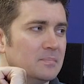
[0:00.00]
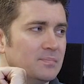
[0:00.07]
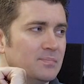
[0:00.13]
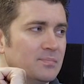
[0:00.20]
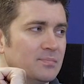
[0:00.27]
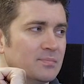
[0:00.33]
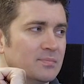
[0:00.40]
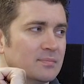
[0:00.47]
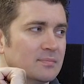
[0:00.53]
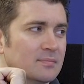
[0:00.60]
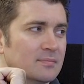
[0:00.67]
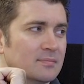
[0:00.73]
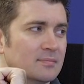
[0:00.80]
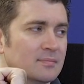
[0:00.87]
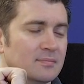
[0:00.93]

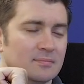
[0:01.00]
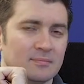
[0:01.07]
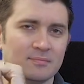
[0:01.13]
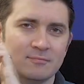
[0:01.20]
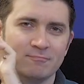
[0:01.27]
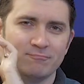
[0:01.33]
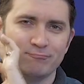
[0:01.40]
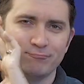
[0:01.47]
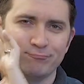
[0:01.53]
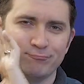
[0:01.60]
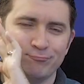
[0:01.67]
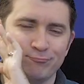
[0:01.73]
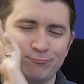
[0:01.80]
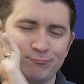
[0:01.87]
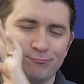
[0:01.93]

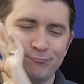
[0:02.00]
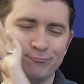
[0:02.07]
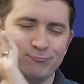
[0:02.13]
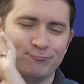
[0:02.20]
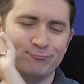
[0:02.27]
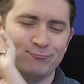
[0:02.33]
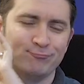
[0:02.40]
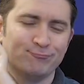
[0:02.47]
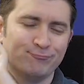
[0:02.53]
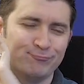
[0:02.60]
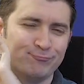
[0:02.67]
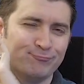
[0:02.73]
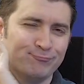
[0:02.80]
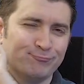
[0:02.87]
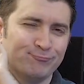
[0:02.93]

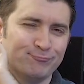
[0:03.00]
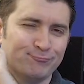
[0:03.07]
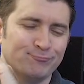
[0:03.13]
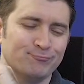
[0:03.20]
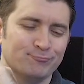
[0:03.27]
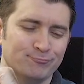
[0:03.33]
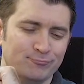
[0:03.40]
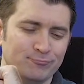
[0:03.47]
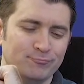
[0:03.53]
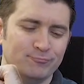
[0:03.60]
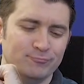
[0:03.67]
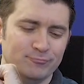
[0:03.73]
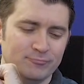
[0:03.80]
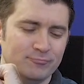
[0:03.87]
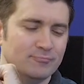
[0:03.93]

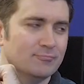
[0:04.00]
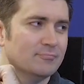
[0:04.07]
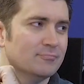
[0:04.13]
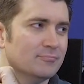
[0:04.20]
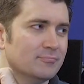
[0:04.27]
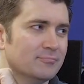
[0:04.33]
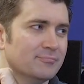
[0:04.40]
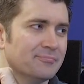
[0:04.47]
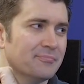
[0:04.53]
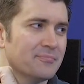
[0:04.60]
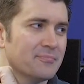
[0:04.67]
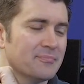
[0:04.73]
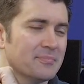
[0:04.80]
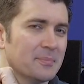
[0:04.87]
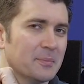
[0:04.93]

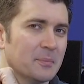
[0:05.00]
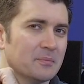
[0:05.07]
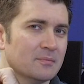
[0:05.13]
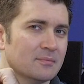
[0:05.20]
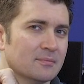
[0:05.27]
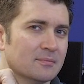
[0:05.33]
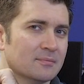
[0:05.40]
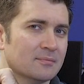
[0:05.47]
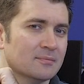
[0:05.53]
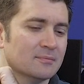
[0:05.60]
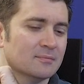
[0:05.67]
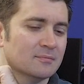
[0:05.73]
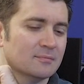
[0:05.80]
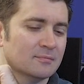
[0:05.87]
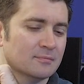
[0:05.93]

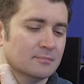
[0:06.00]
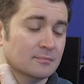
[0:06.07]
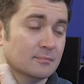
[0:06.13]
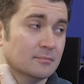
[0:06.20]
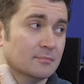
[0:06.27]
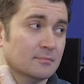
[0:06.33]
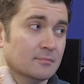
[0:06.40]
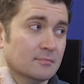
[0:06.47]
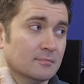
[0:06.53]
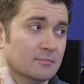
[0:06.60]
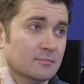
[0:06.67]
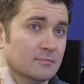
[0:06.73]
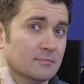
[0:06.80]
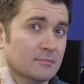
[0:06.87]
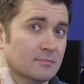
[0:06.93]

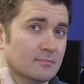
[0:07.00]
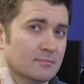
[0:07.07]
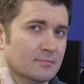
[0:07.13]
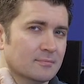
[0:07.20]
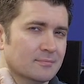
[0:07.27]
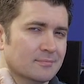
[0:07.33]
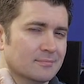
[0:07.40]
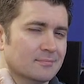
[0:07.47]
No words are spoken by the person on screen.